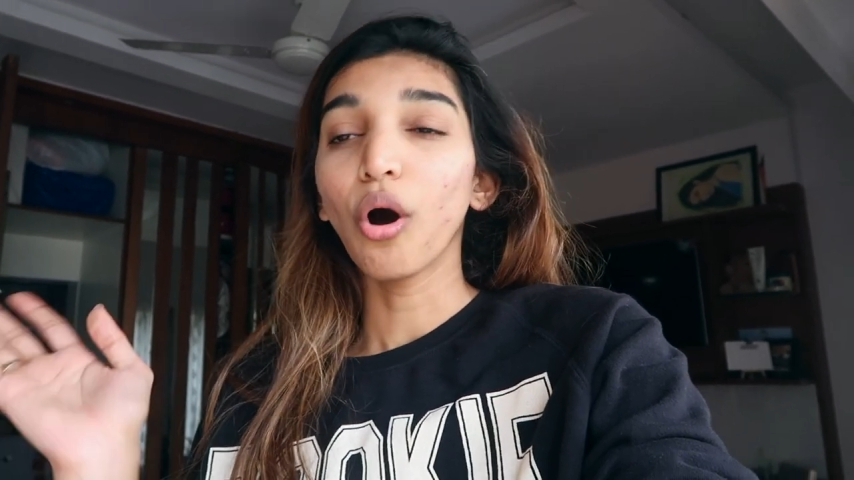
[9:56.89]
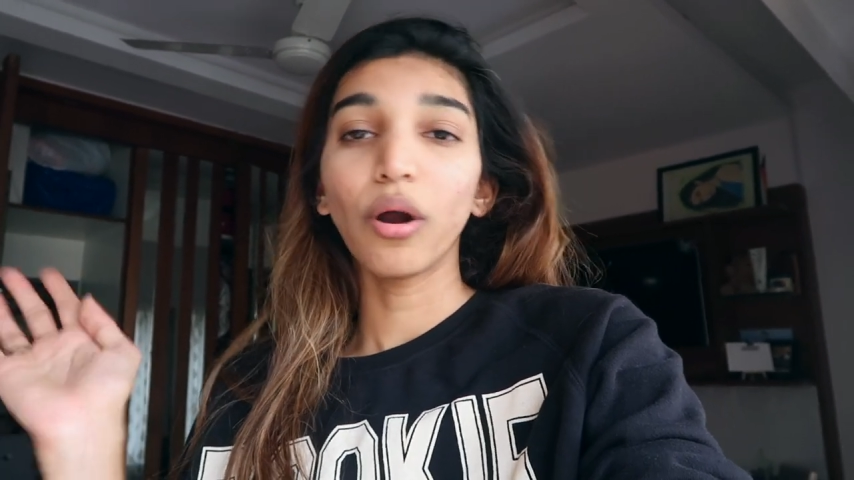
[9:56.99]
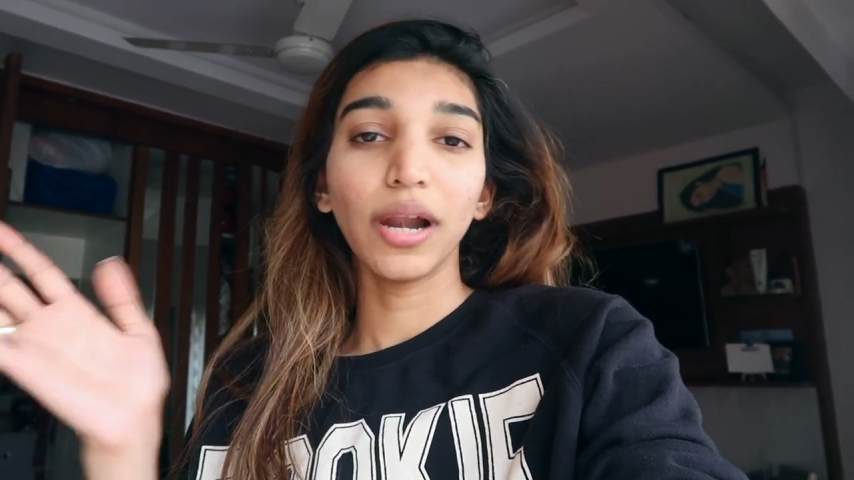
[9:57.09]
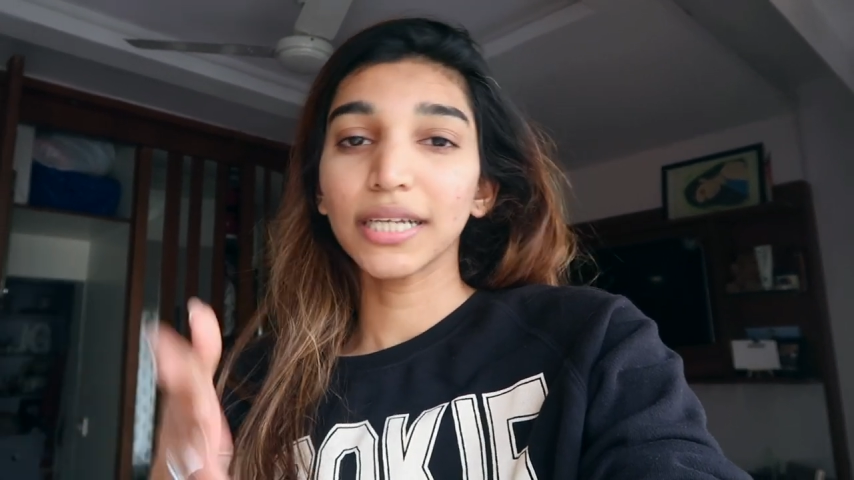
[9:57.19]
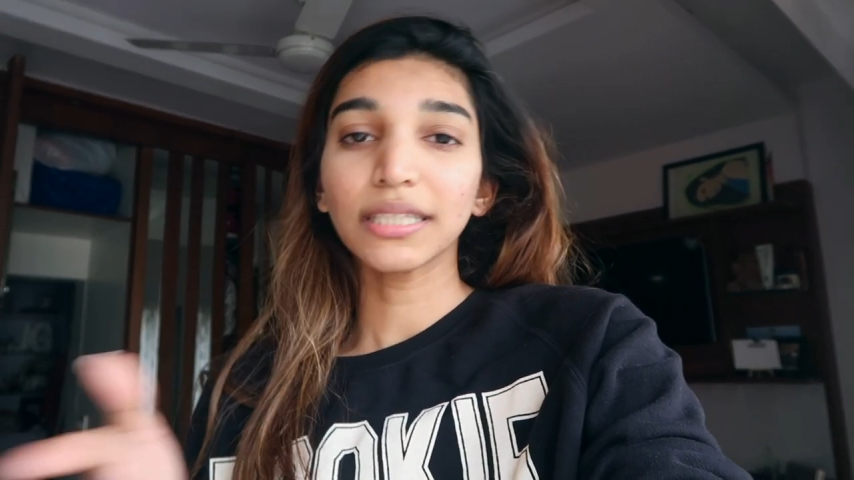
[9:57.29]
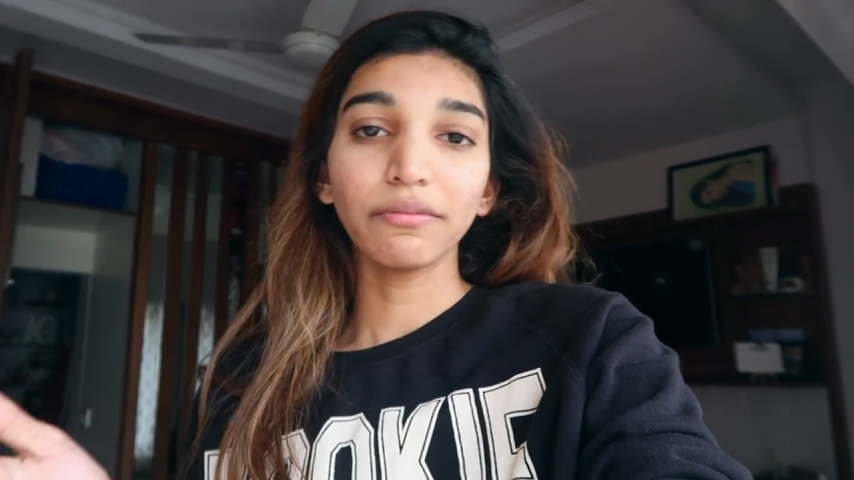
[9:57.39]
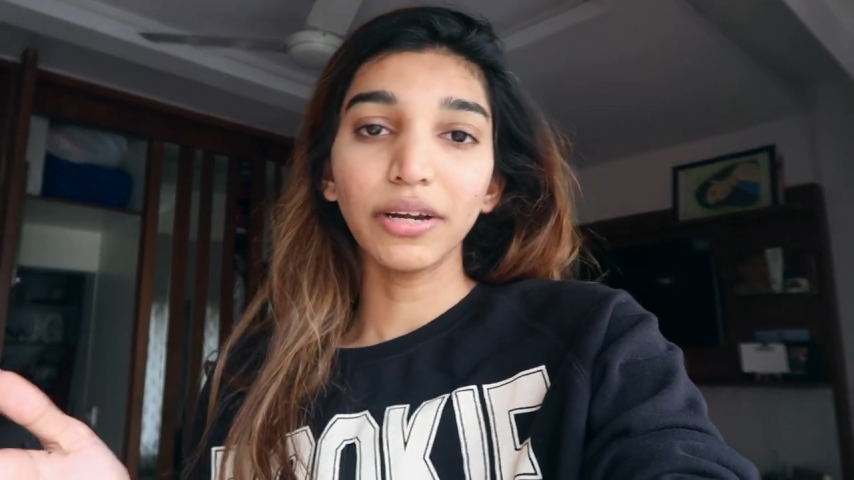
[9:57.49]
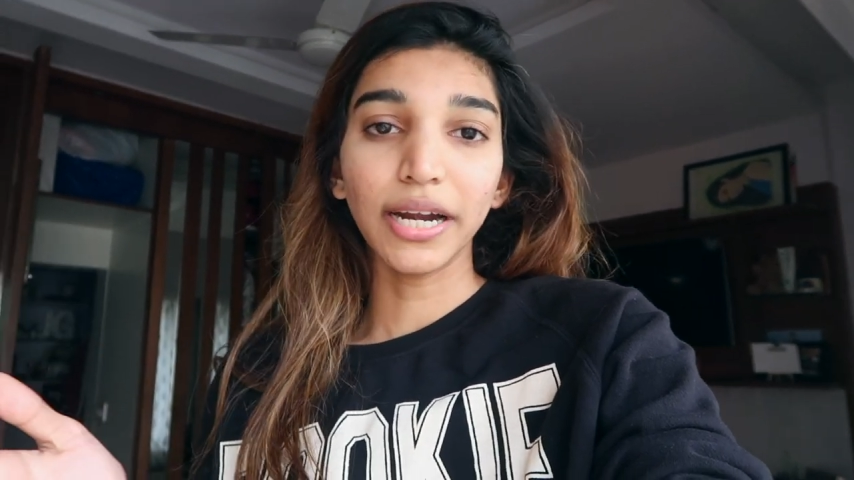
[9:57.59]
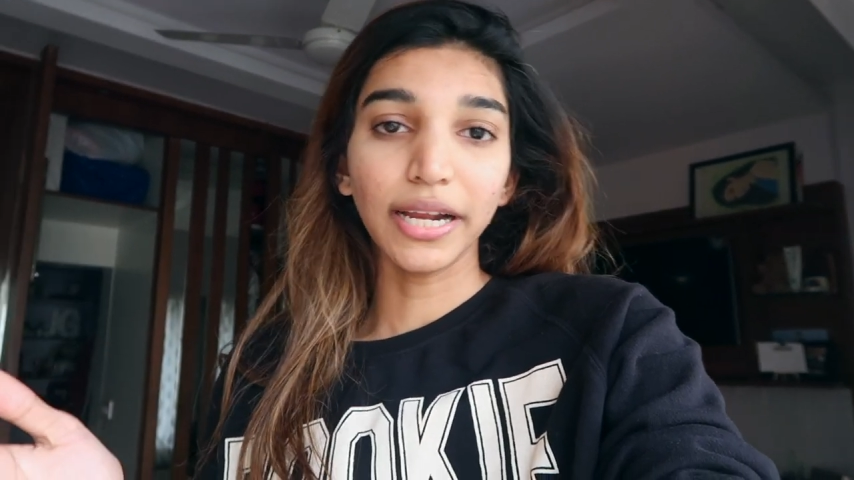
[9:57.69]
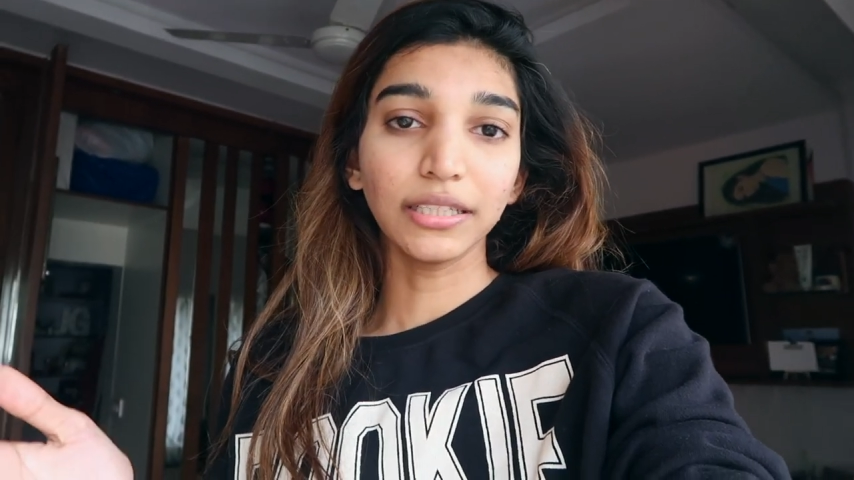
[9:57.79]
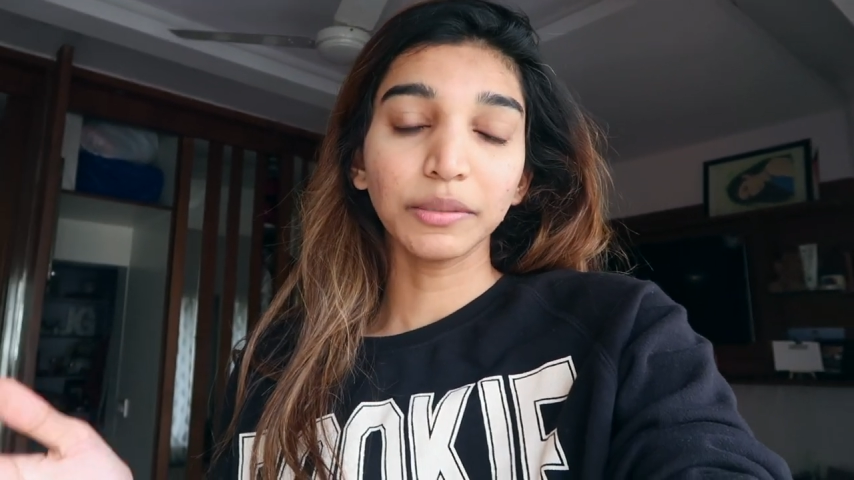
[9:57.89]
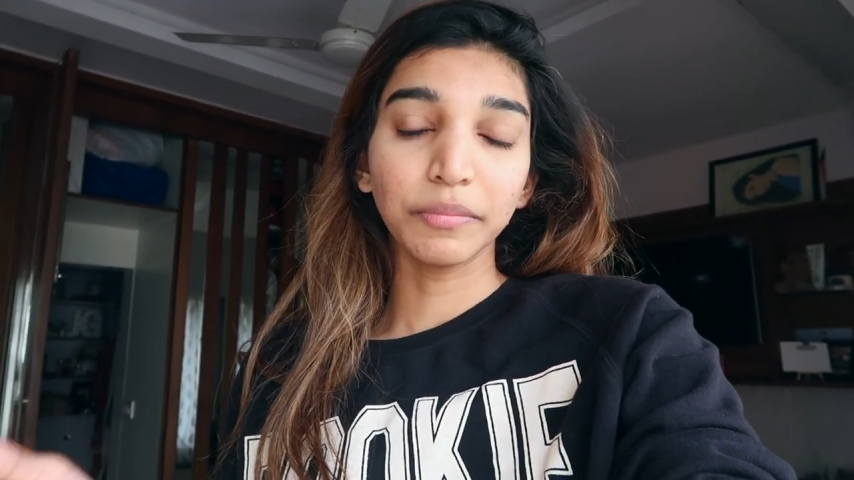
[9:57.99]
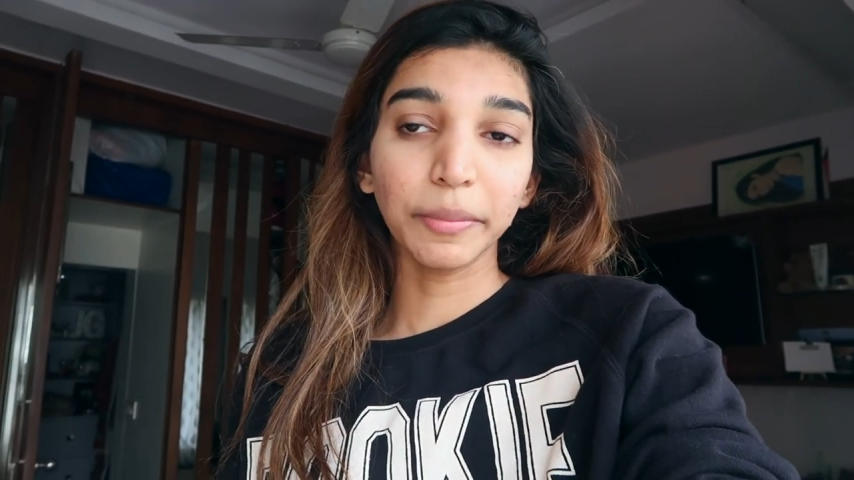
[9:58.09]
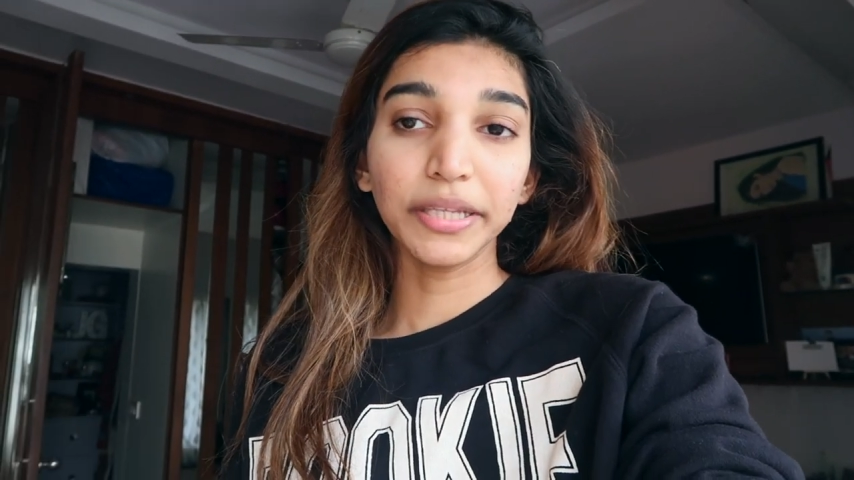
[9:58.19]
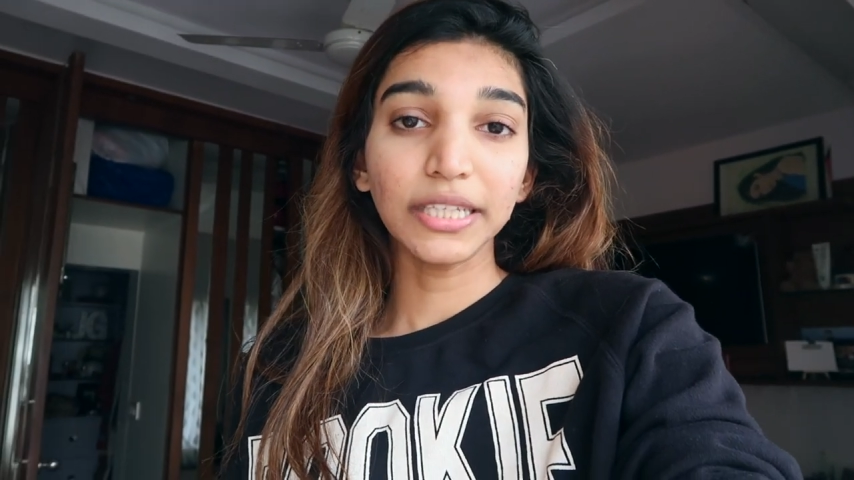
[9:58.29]
or like somewhere else,
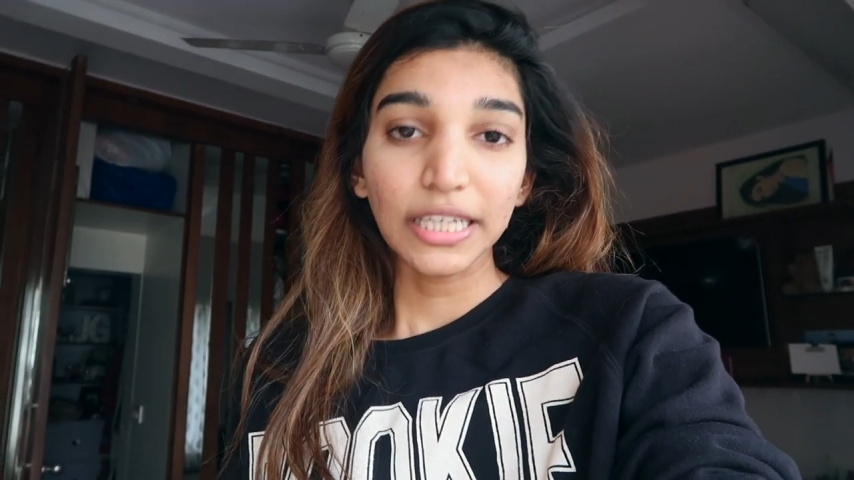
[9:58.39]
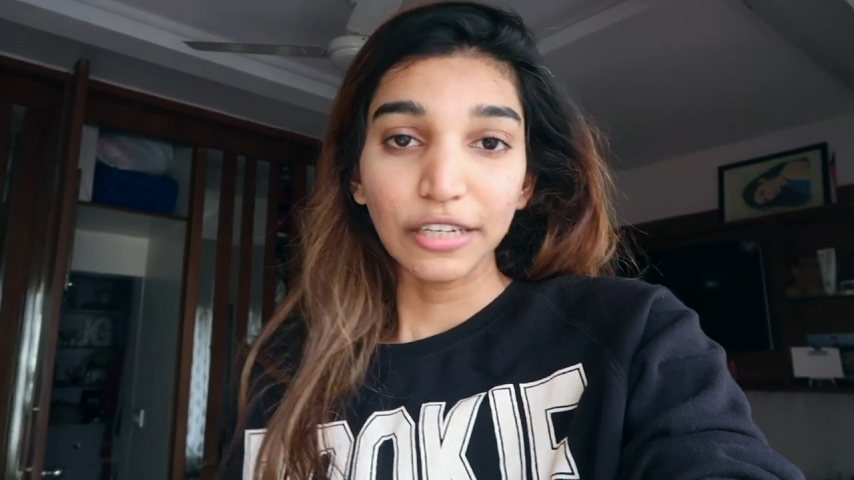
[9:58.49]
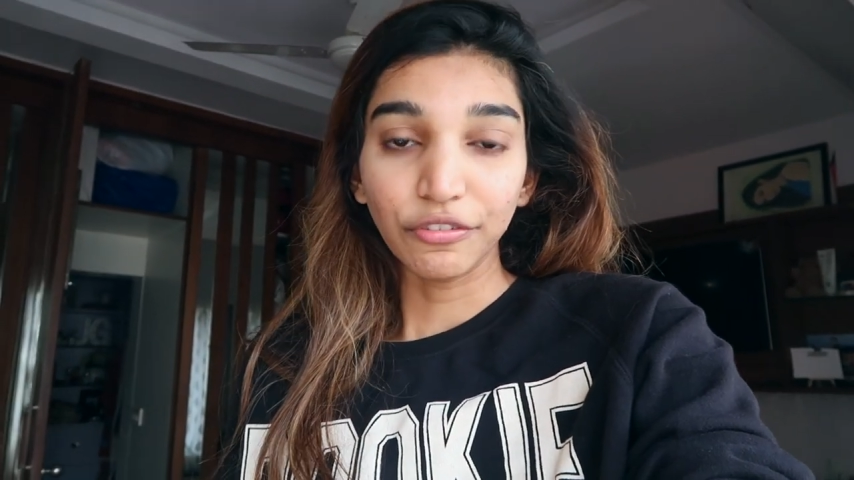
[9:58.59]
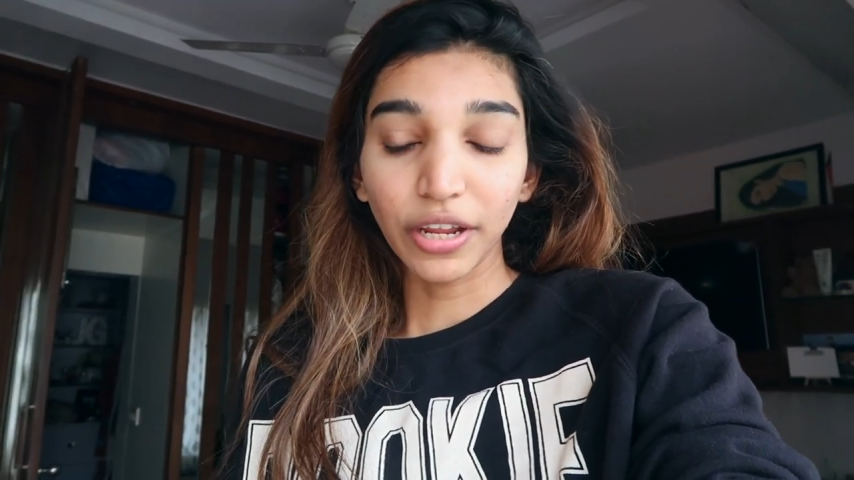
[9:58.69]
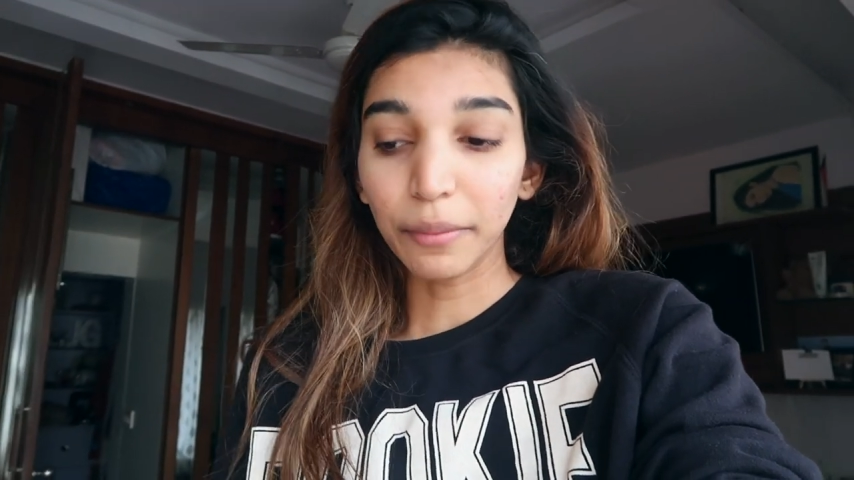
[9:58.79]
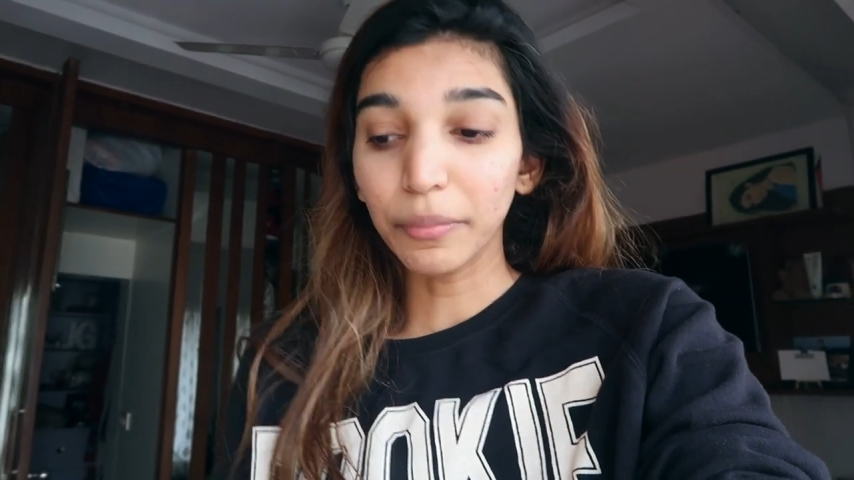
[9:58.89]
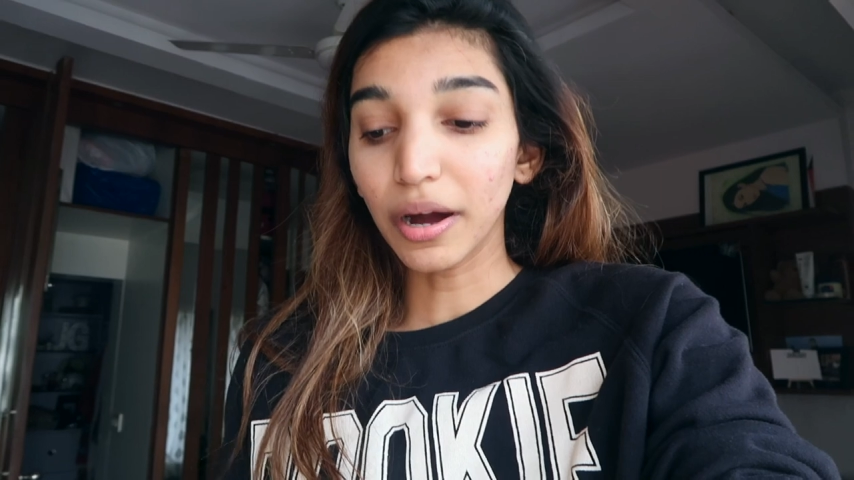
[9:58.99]
maybe in the evening.